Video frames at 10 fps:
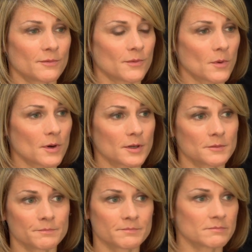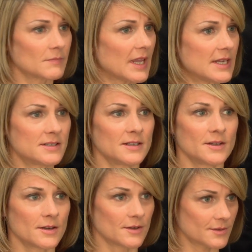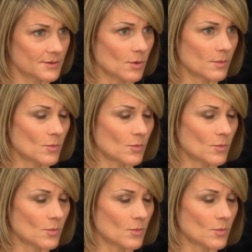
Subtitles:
for 18 years or